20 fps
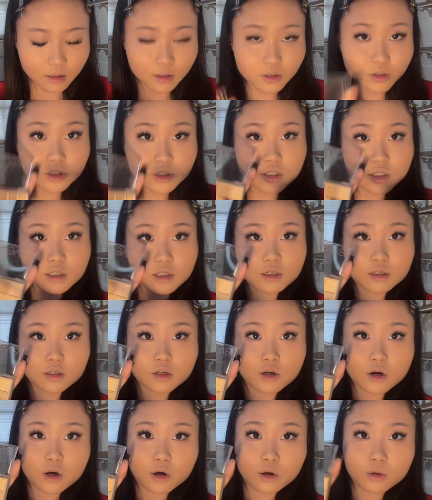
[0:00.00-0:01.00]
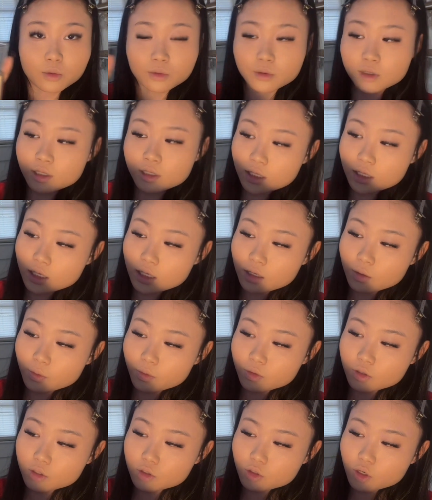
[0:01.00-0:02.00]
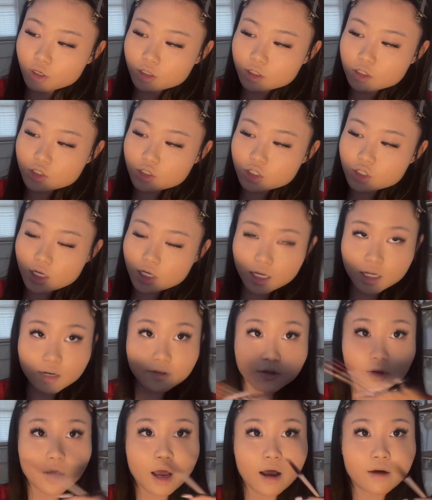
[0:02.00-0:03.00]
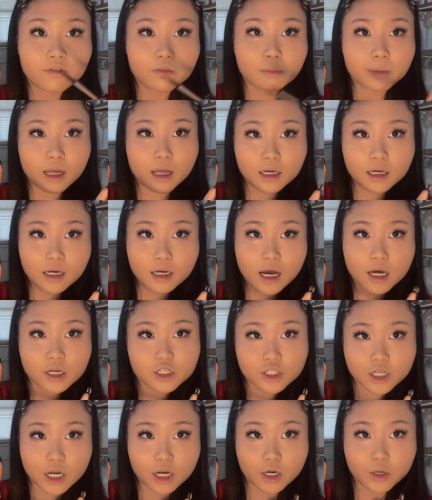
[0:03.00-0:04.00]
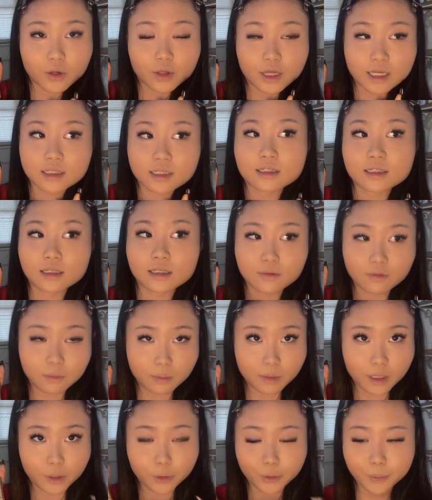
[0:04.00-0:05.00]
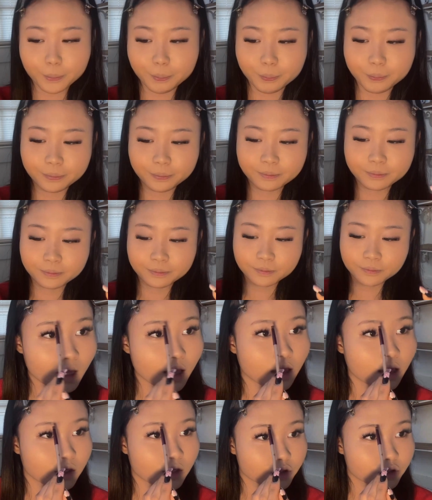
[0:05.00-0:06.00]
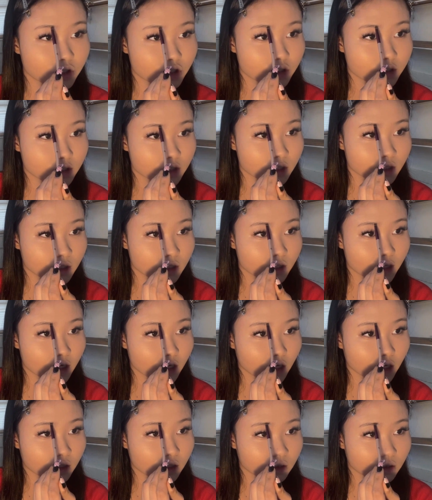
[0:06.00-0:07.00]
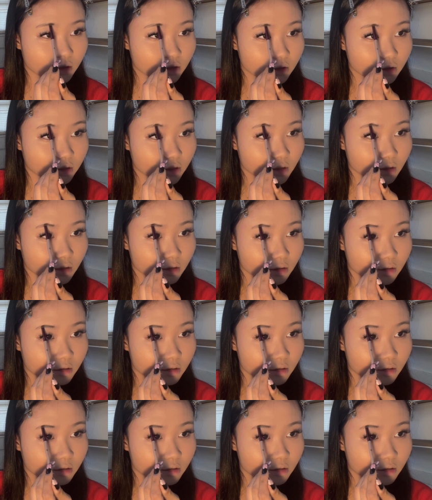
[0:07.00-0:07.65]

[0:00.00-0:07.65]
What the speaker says: You're just gonna go in with the darkest shade. If you have black eyeshadow, that's even better. And then you're just gonna literally,